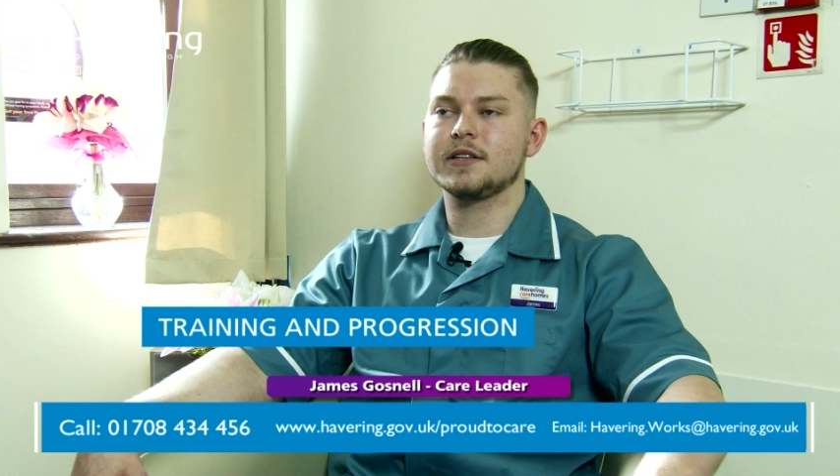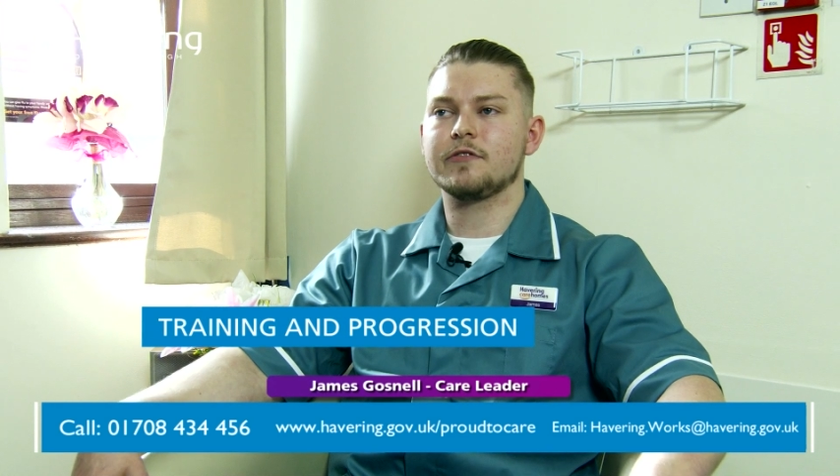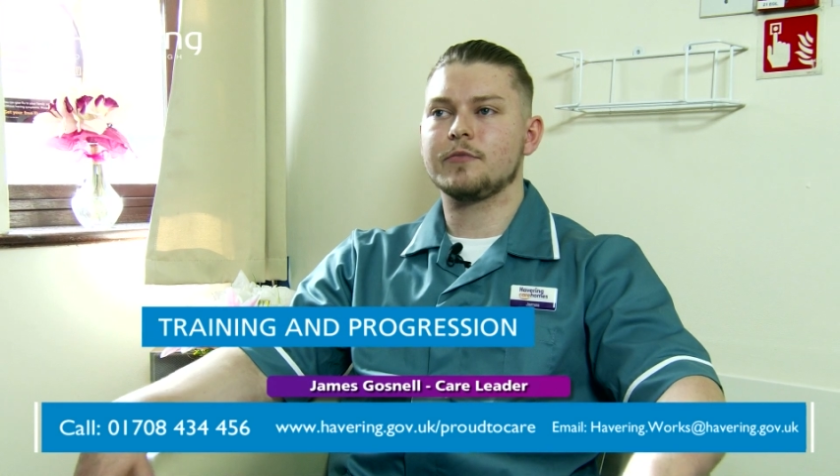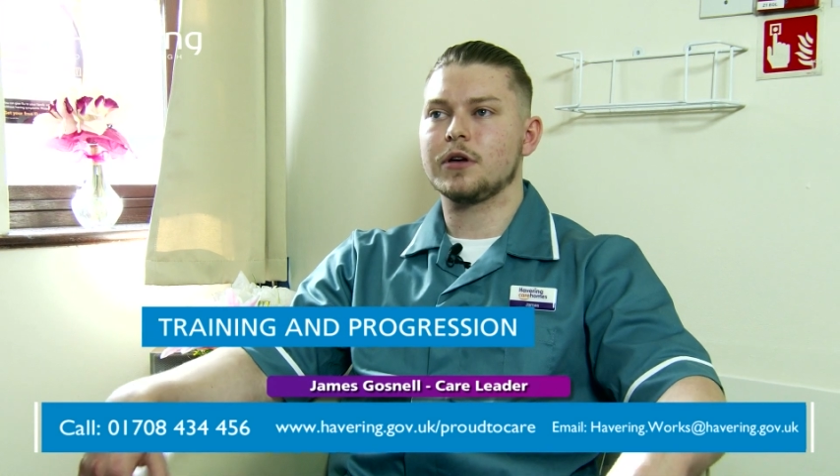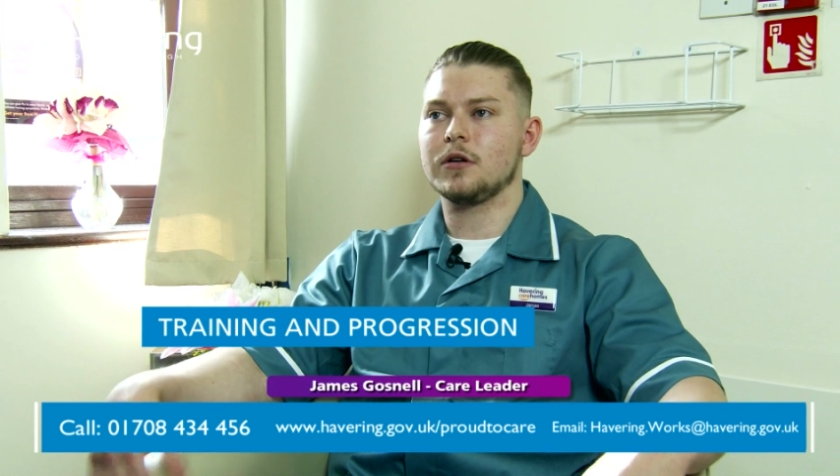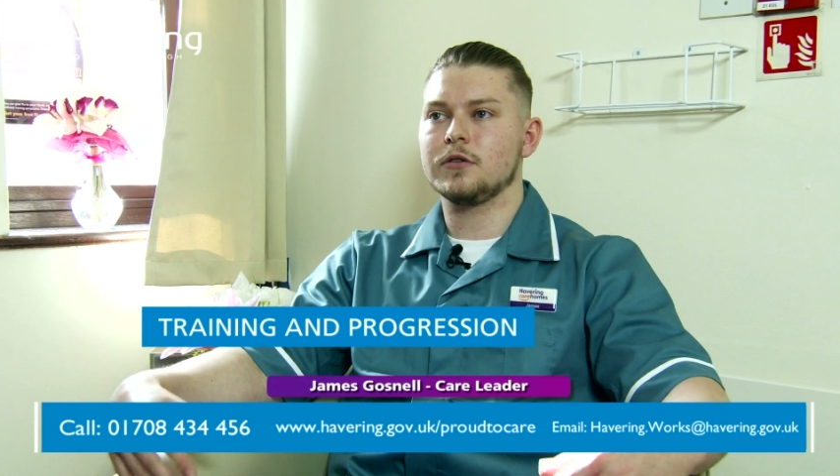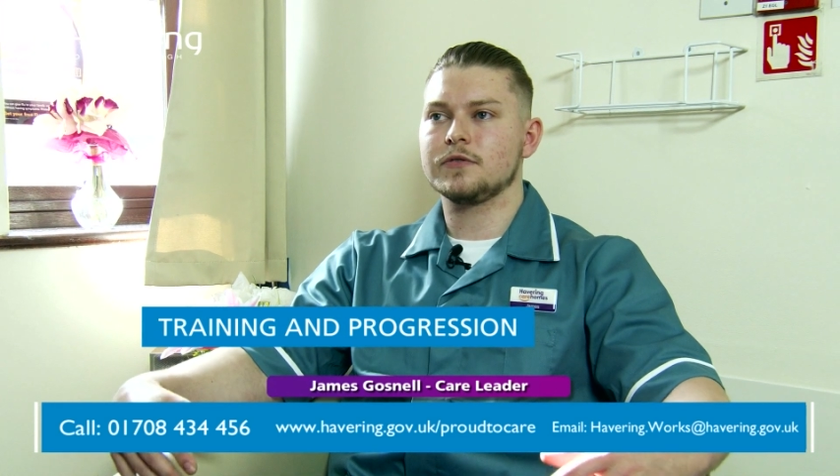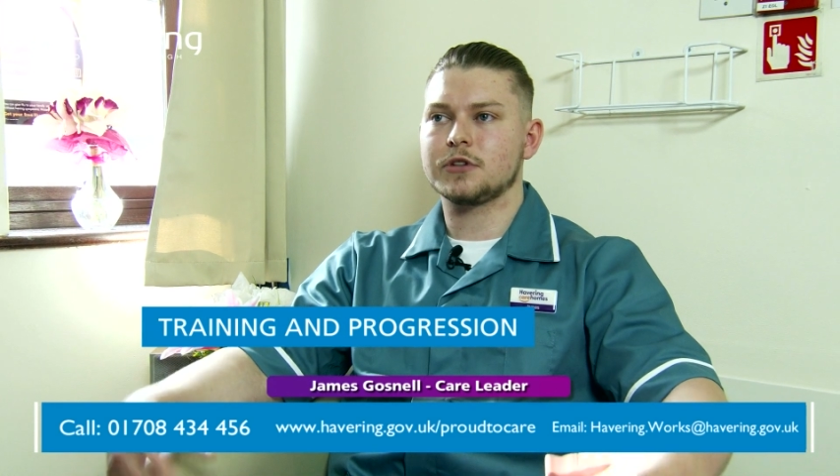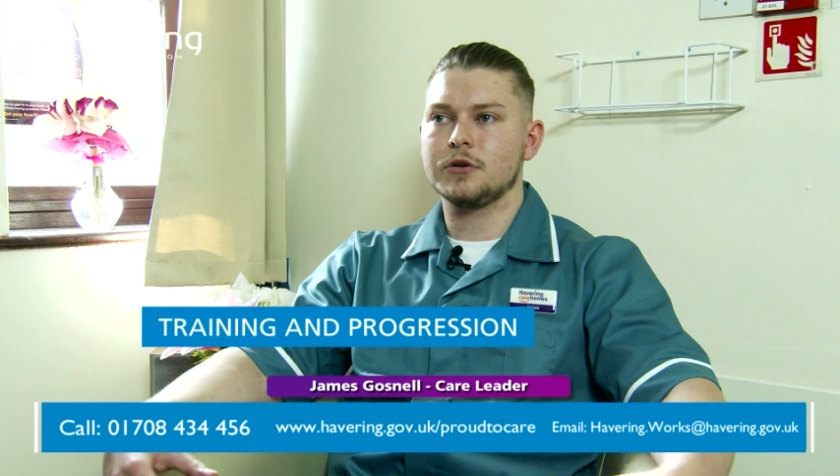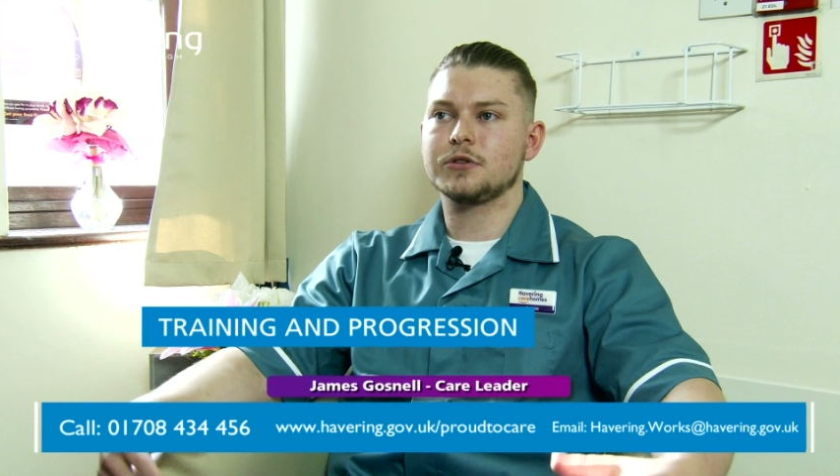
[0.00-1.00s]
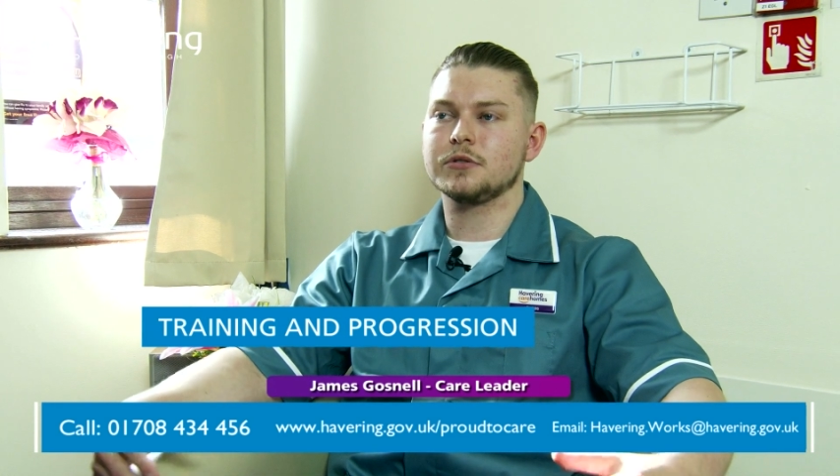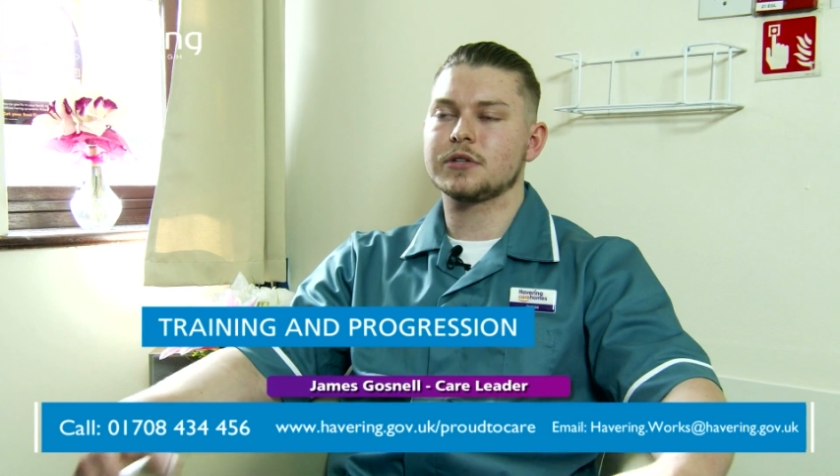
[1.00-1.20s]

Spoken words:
giving me a lot of social